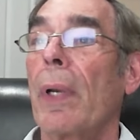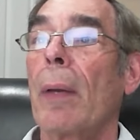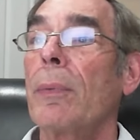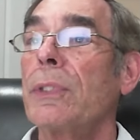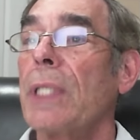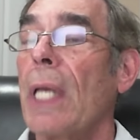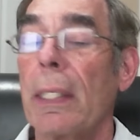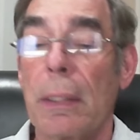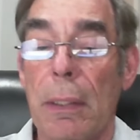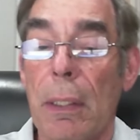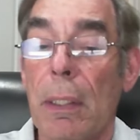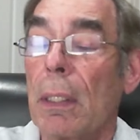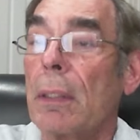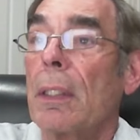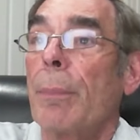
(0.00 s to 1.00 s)
I was at
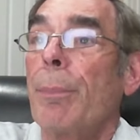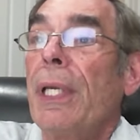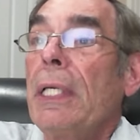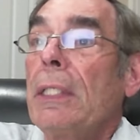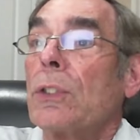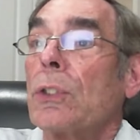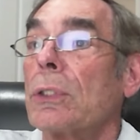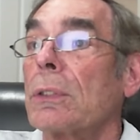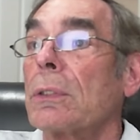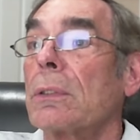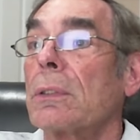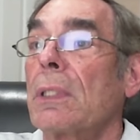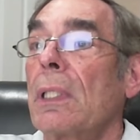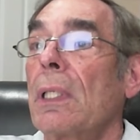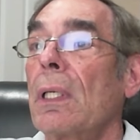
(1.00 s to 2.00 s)
the beach
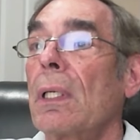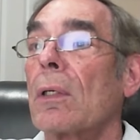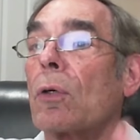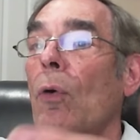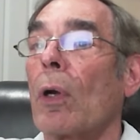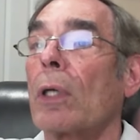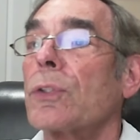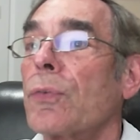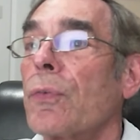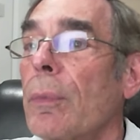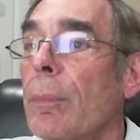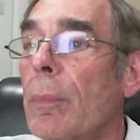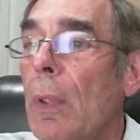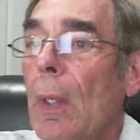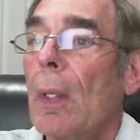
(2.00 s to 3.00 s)
sitting across
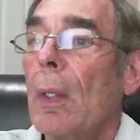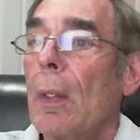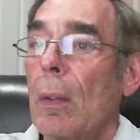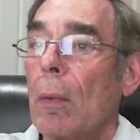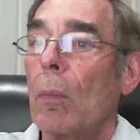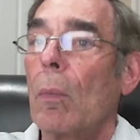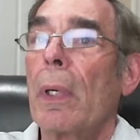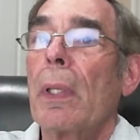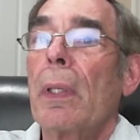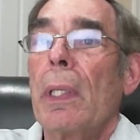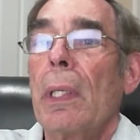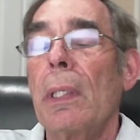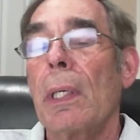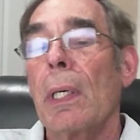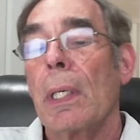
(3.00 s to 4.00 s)
from one of
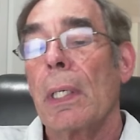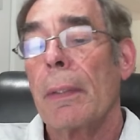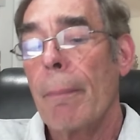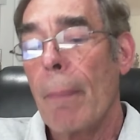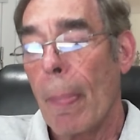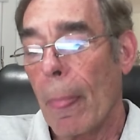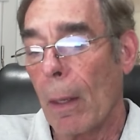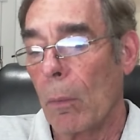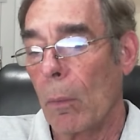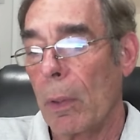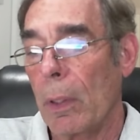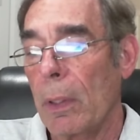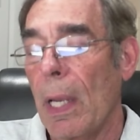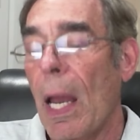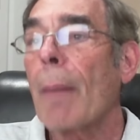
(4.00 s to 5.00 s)
the
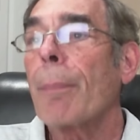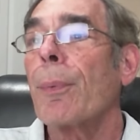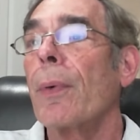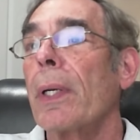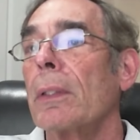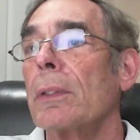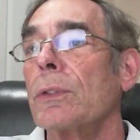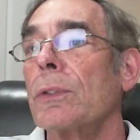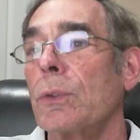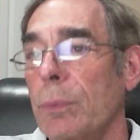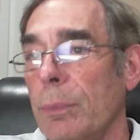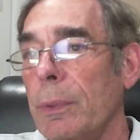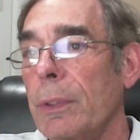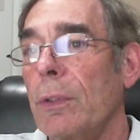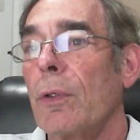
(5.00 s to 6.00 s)
operators
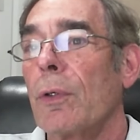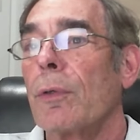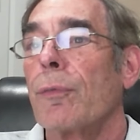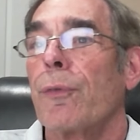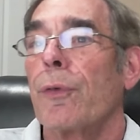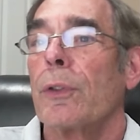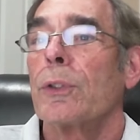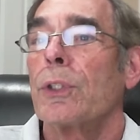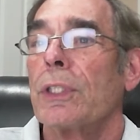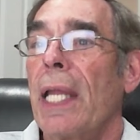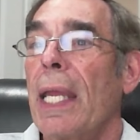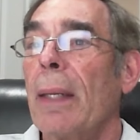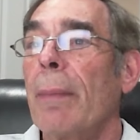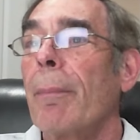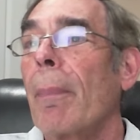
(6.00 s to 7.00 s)
with your first
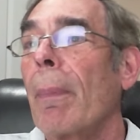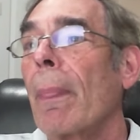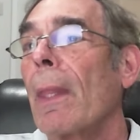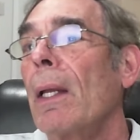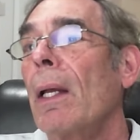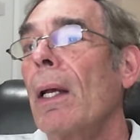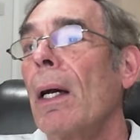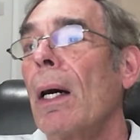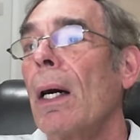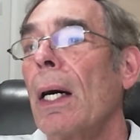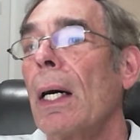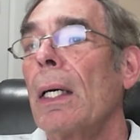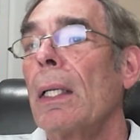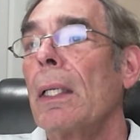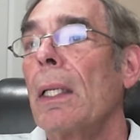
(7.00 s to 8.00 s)
name,
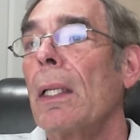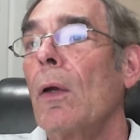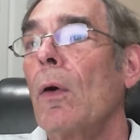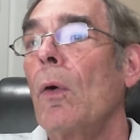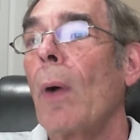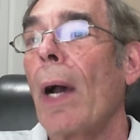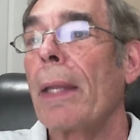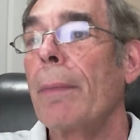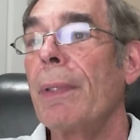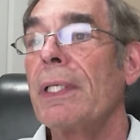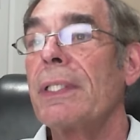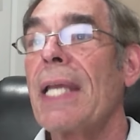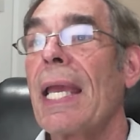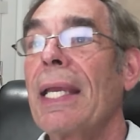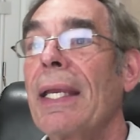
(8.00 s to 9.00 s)
who I had
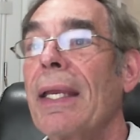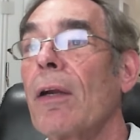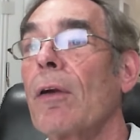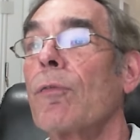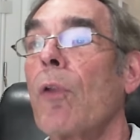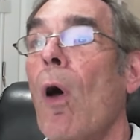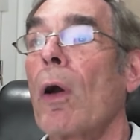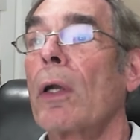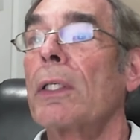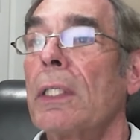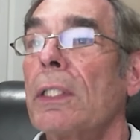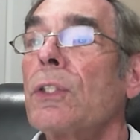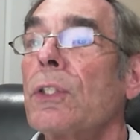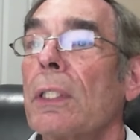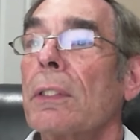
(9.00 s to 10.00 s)
been taking care of long
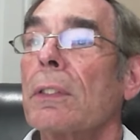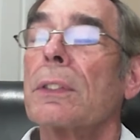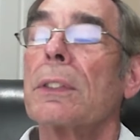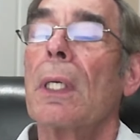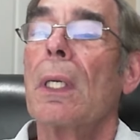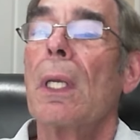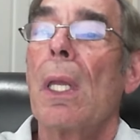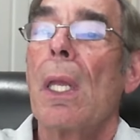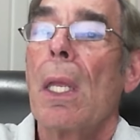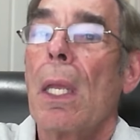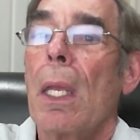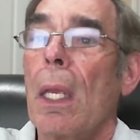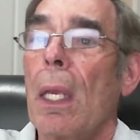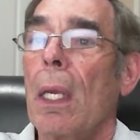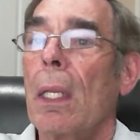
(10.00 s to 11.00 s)
distance,
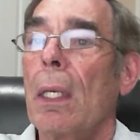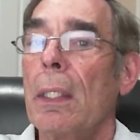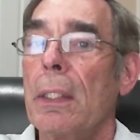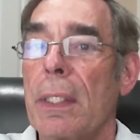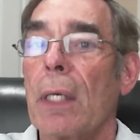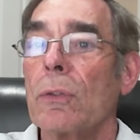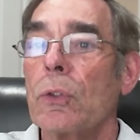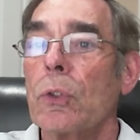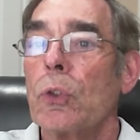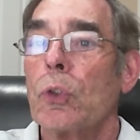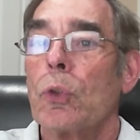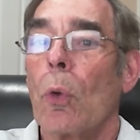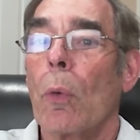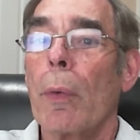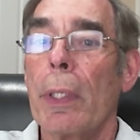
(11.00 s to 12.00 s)
and he tells a
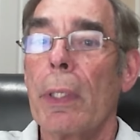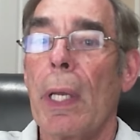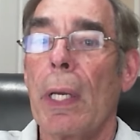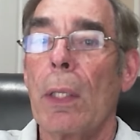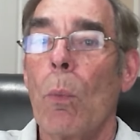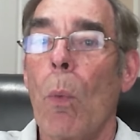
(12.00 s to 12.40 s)
story that he